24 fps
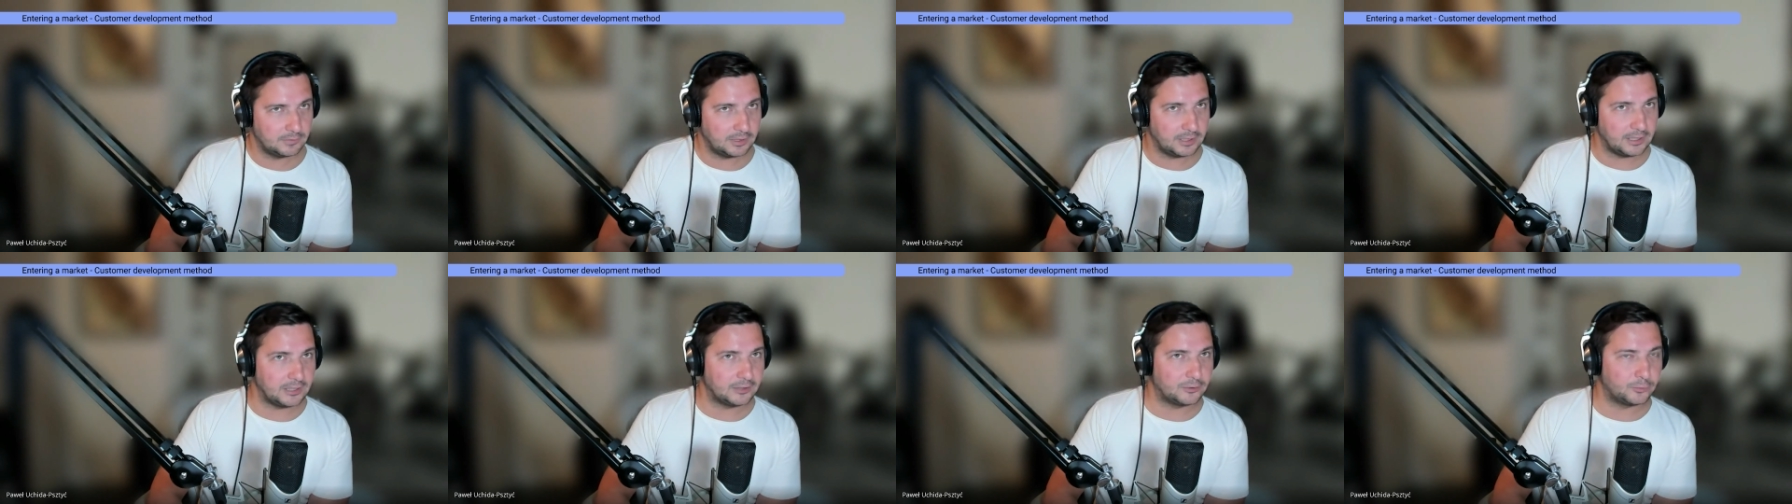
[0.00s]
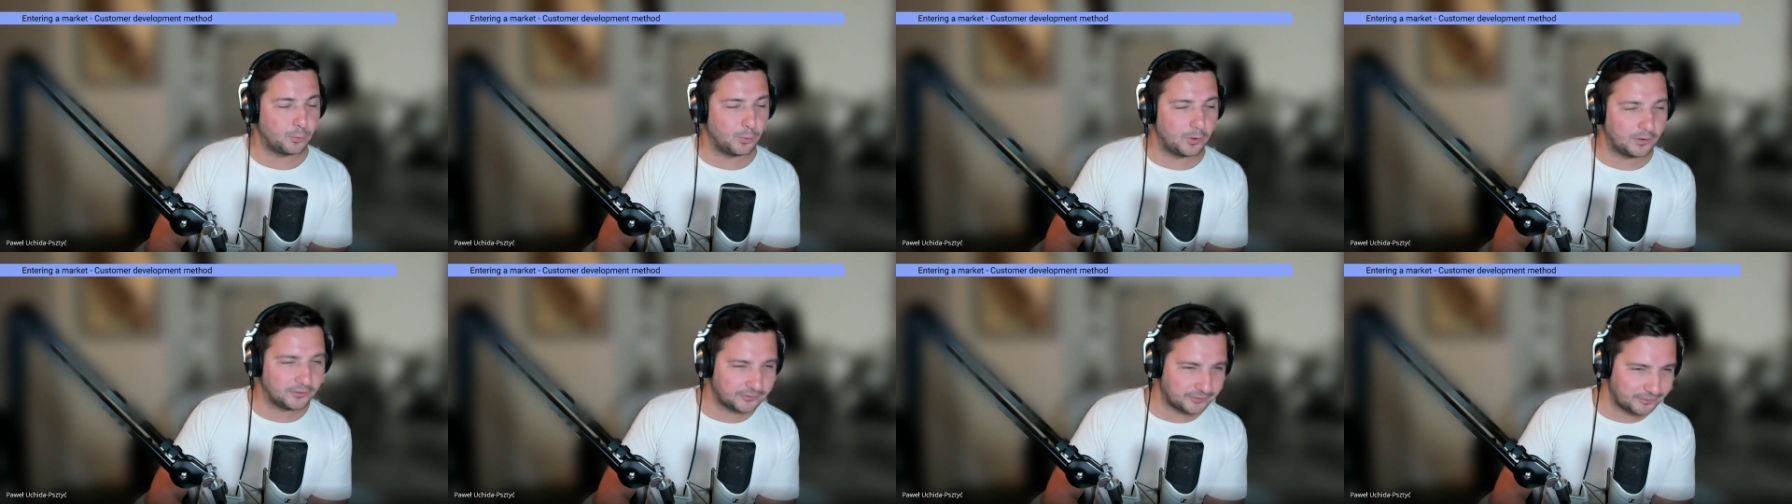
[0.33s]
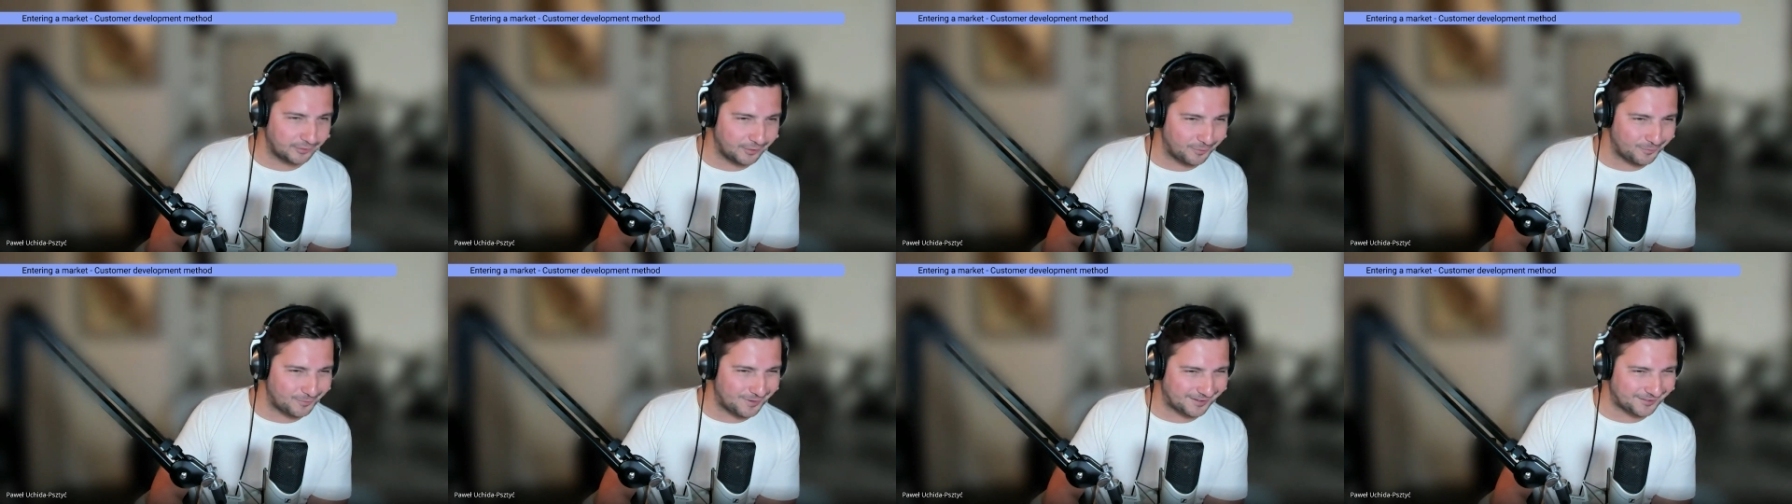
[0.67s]
it was
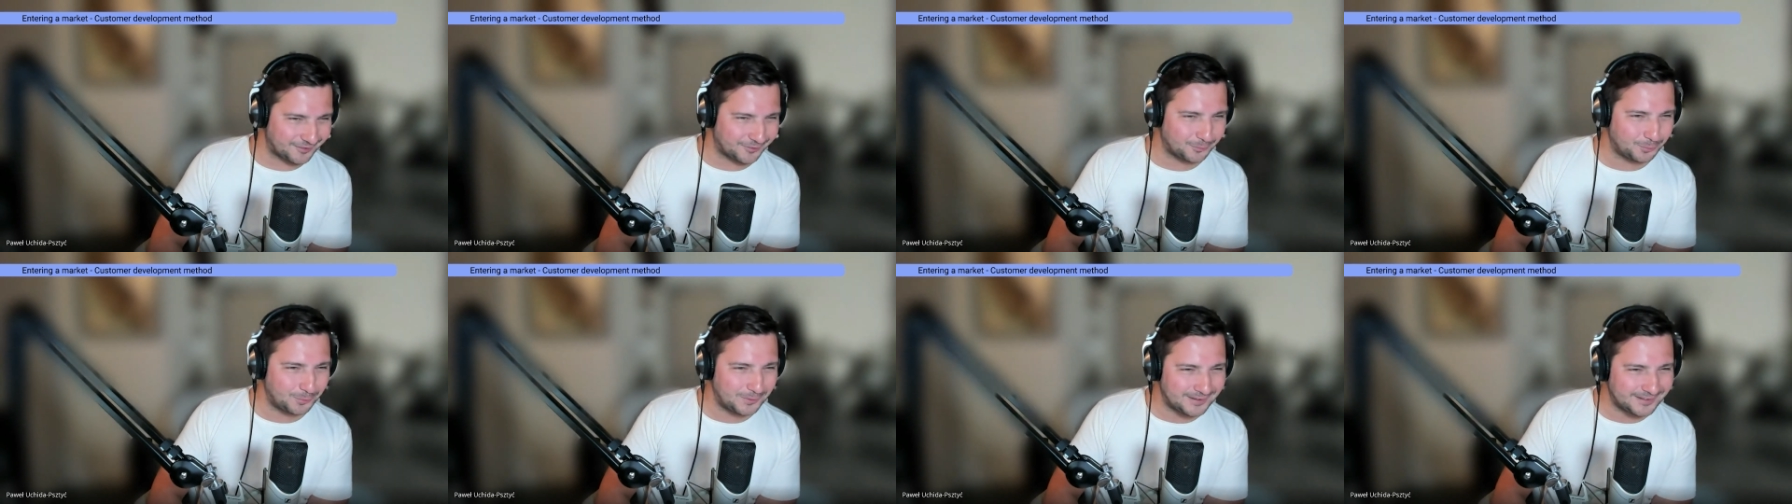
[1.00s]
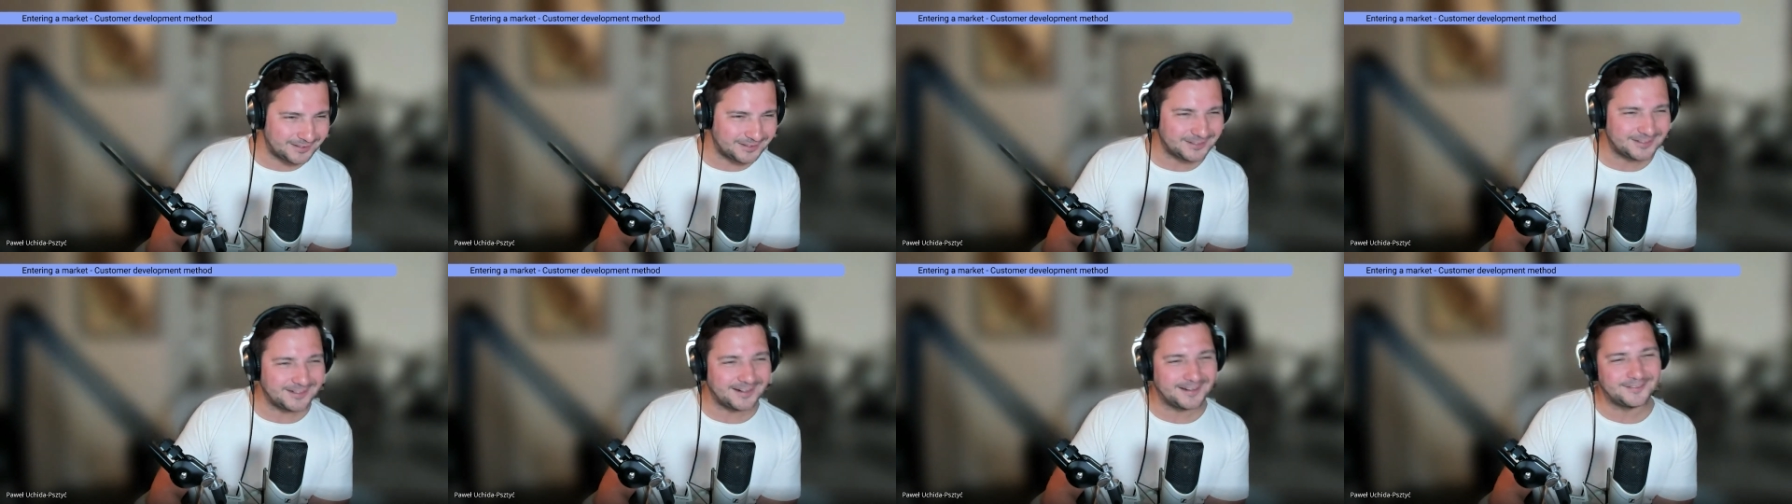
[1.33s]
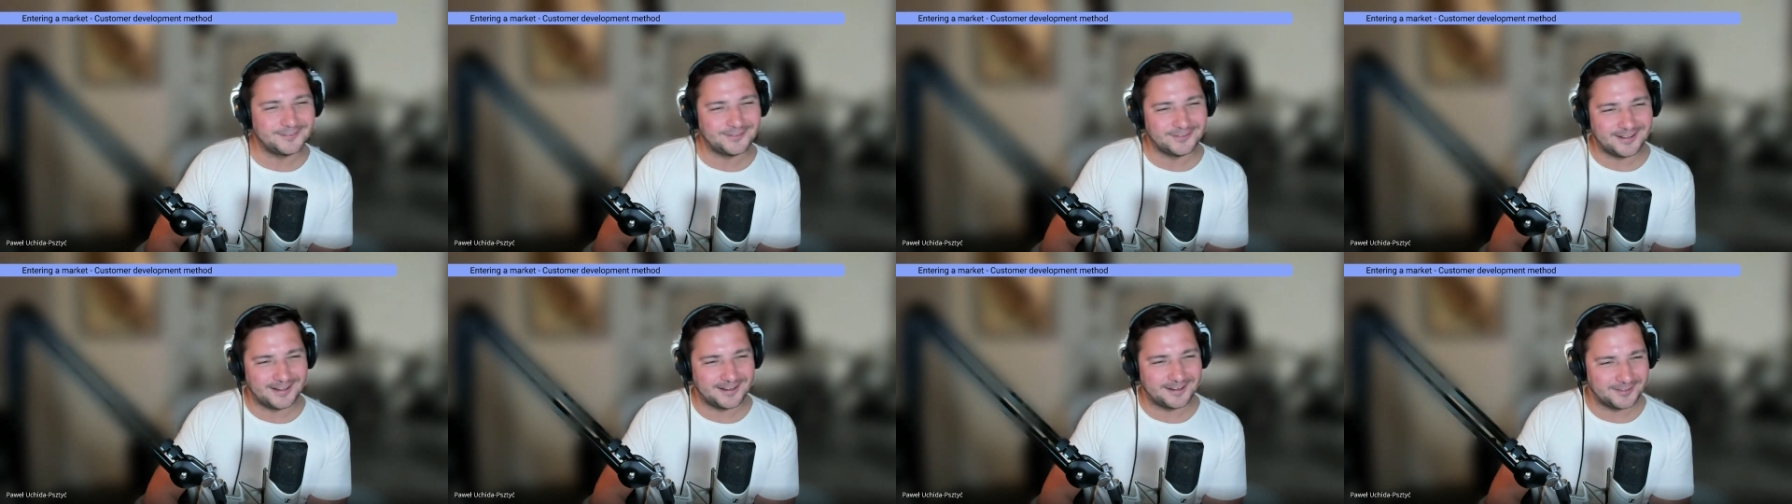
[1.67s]
known as Twitter, and
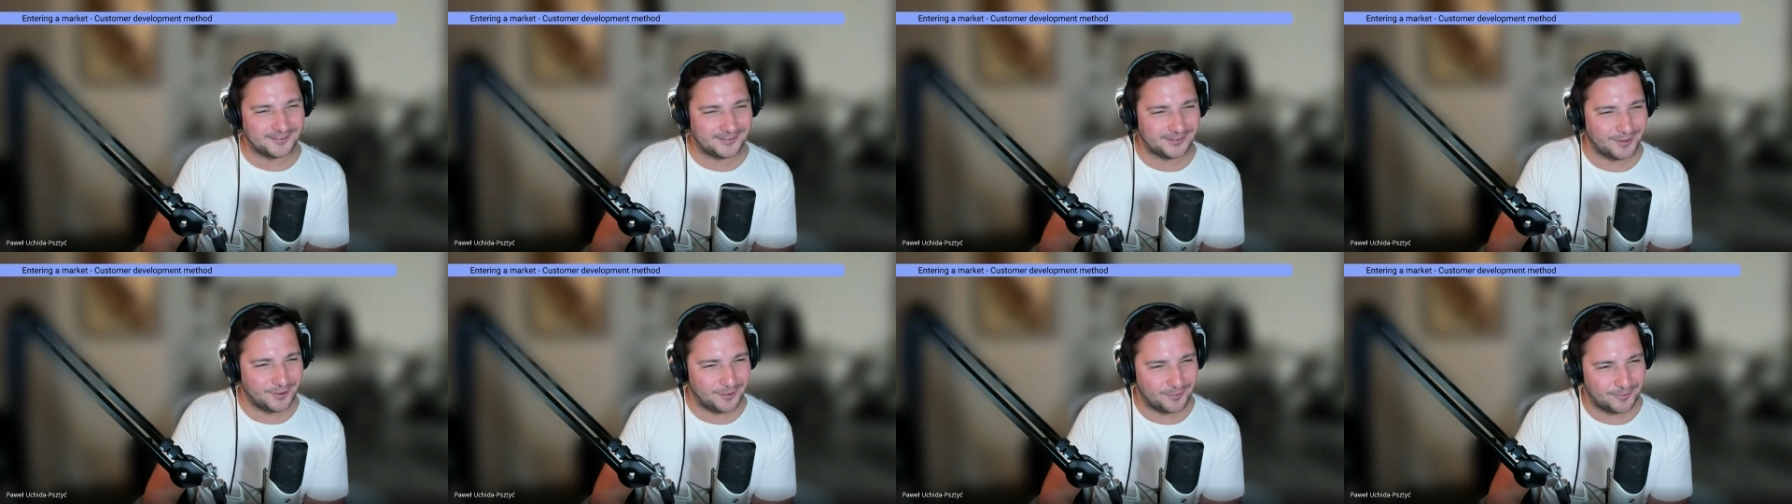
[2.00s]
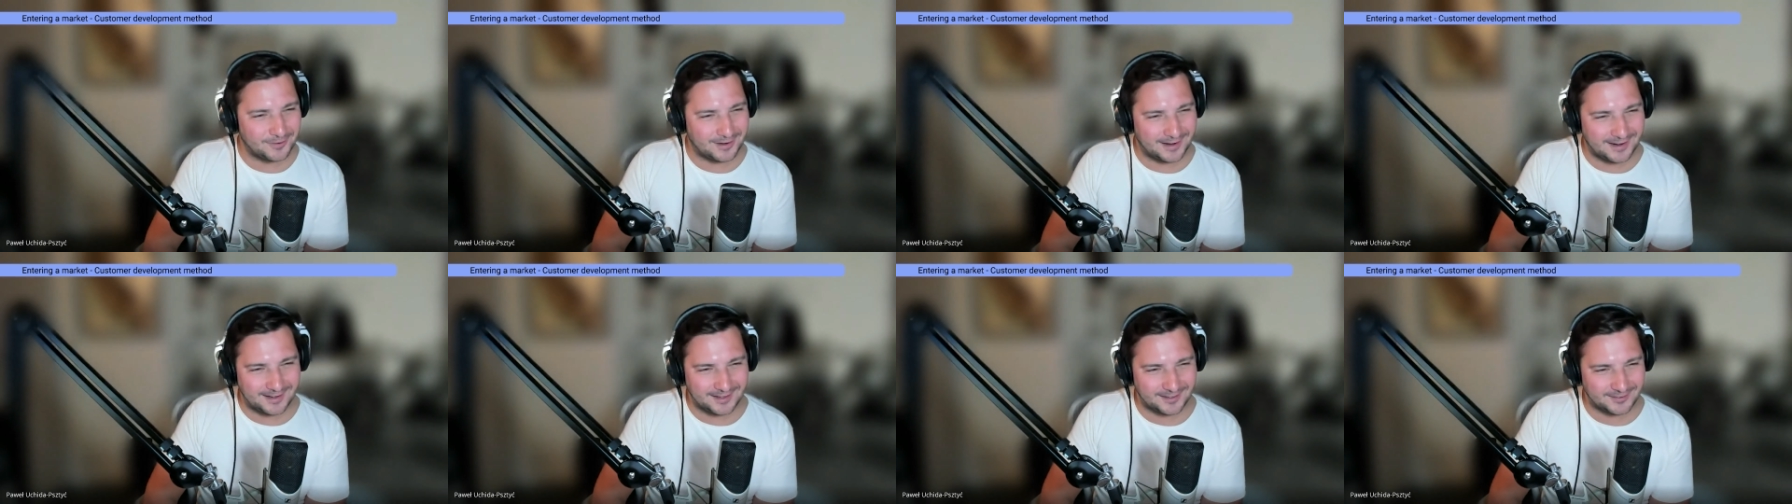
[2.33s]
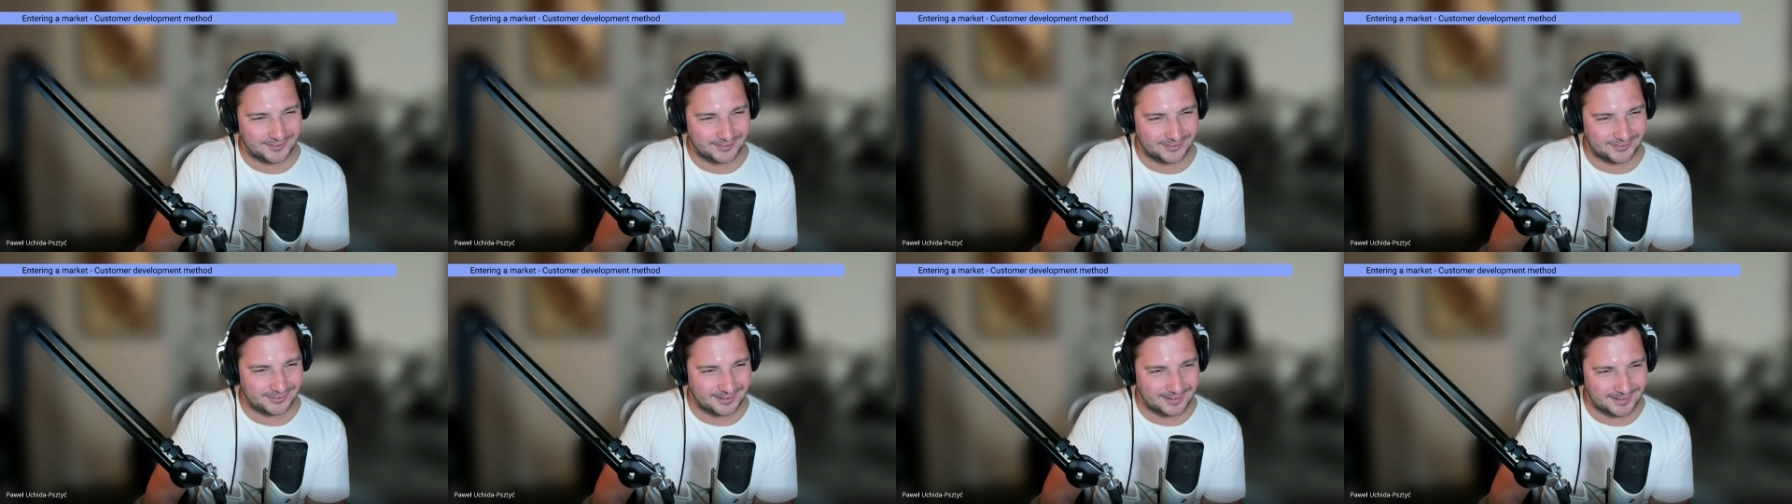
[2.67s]
today it's known
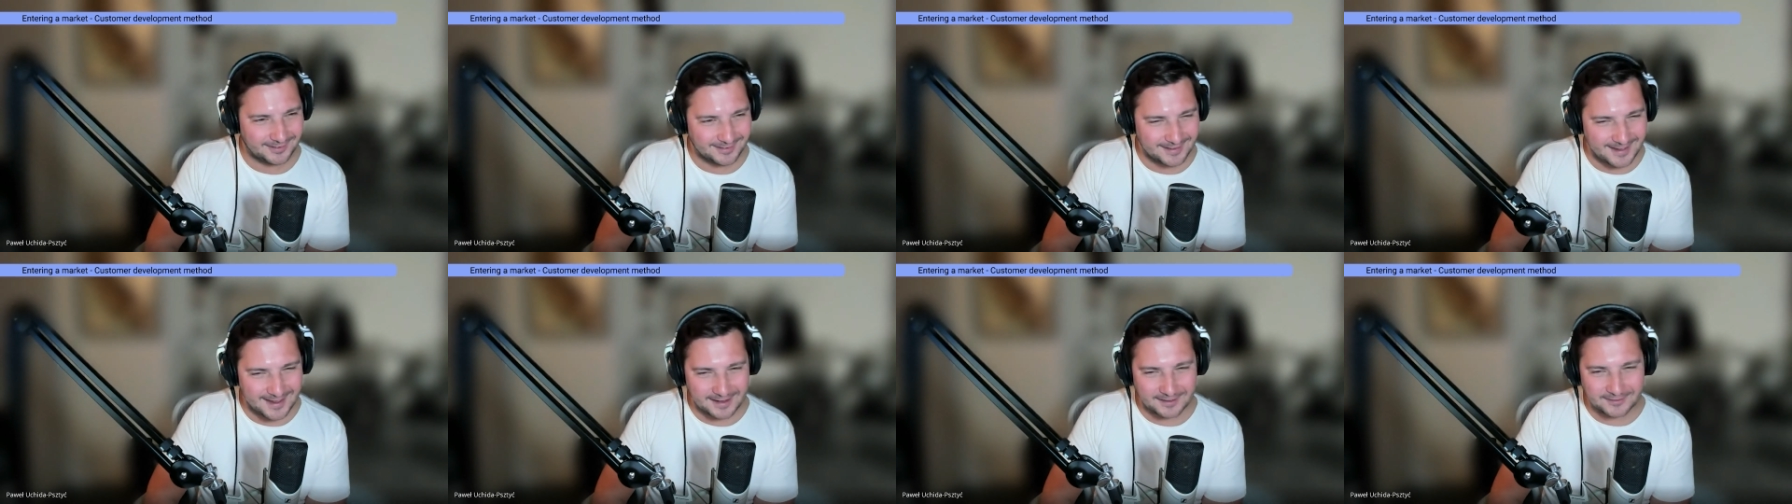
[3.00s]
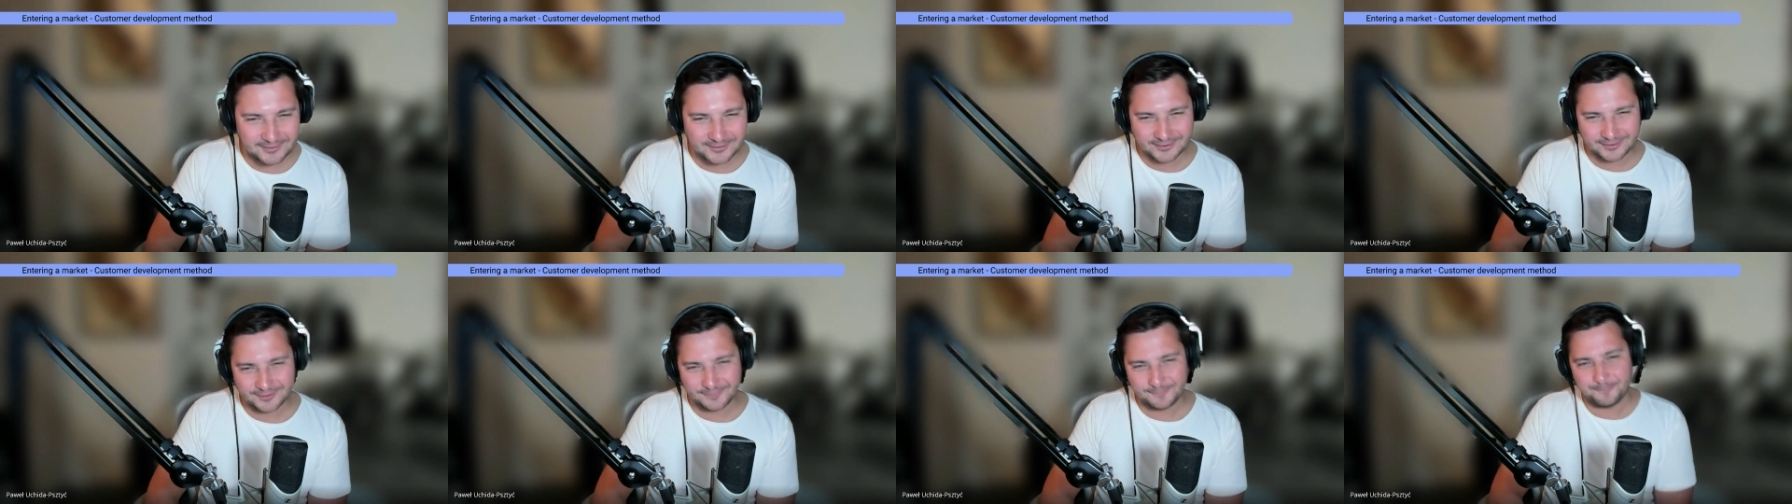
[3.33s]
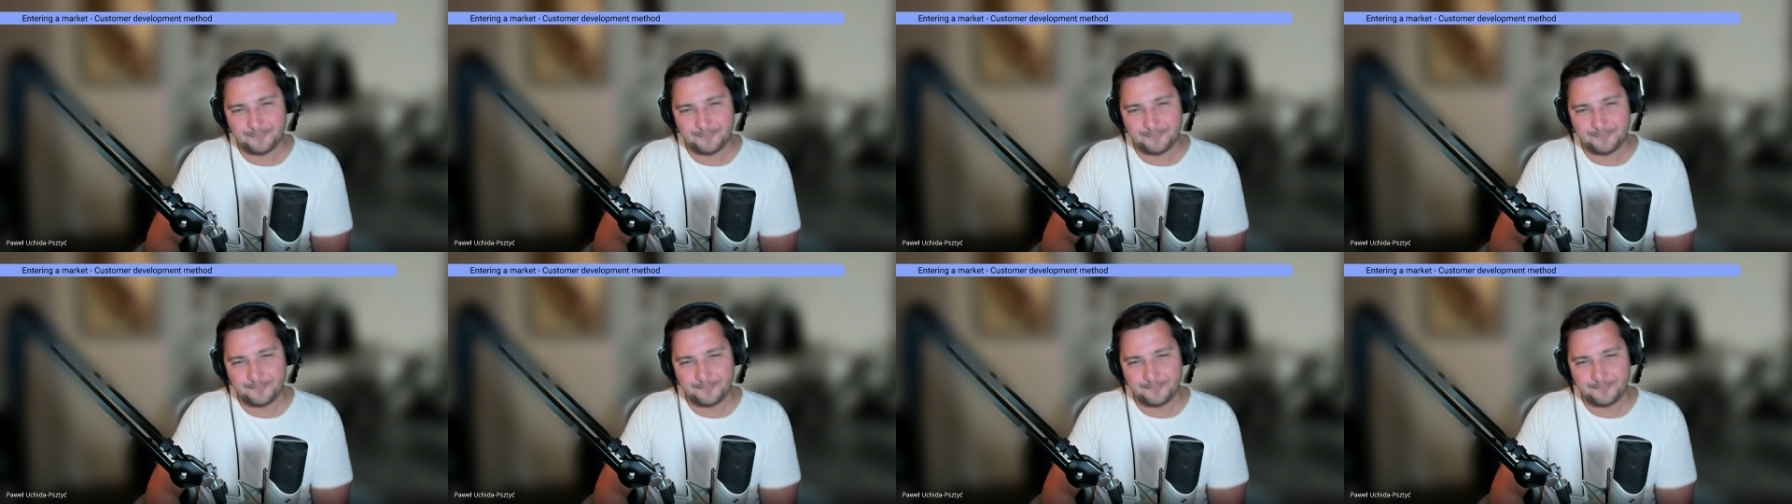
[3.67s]
as X.